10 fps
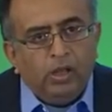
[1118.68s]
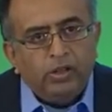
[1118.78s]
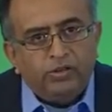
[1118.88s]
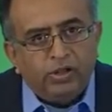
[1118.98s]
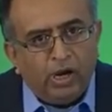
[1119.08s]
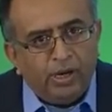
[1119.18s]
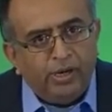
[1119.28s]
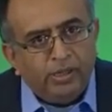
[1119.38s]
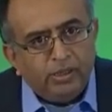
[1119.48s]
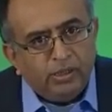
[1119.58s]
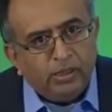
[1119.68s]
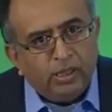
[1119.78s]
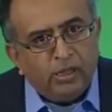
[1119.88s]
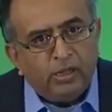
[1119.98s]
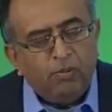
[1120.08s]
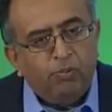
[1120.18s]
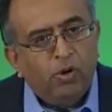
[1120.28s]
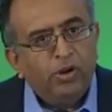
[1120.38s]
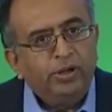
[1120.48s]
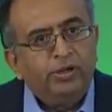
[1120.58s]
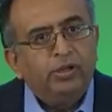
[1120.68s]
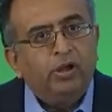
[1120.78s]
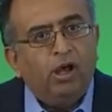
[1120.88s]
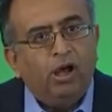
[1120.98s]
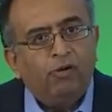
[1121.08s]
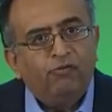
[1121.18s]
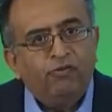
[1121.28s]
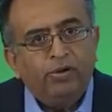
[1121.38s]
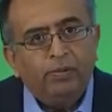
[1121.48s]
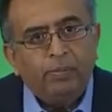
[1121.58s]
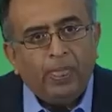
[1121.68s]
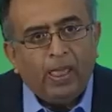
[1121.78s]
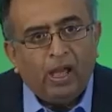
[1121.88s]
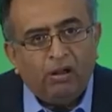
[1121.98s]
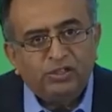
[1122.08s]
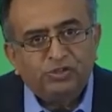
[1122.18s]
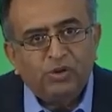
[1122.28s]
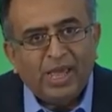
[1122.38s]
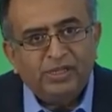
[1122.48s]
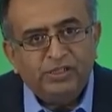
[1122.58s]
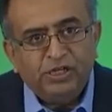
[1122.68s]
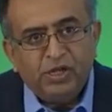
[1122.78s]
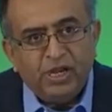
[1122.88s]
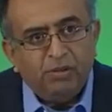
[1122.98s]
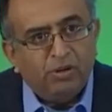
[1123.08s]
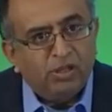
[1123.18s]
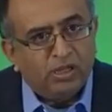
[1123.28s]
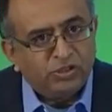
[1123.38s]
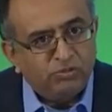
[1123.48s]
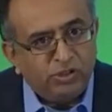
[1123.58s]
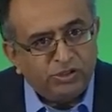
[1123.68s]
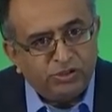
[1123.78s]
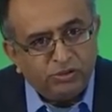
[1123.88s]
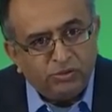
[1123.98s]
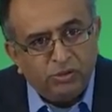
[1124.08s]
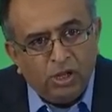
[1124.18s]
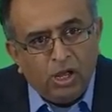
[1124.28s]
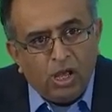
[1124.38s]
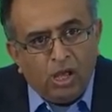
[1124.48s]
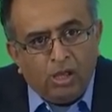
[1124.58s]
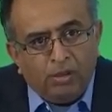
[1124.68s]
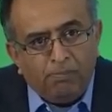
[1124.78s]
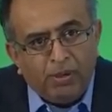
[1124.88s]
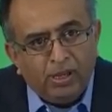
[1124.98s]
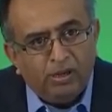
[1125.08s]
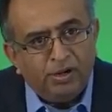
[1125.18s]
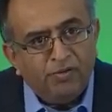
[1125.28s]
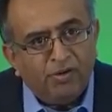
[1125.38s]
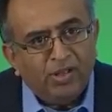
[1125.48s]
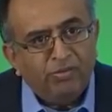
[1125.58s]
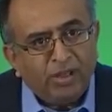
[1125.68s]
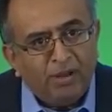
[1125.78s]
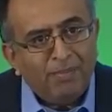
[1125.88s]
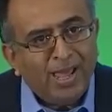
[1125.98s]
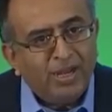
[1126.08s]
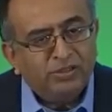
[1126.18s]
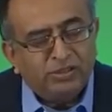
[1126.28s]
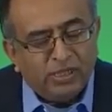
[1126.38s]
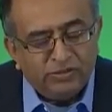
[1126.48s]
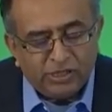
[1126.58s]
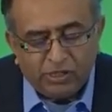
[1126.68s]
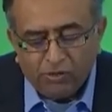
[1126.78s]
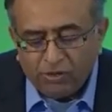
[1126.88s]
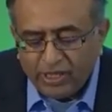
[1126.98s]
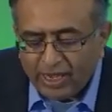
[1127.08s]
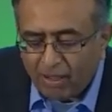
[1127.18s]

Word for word: The third component of our strategy to enable customers to build and run and manage and secure their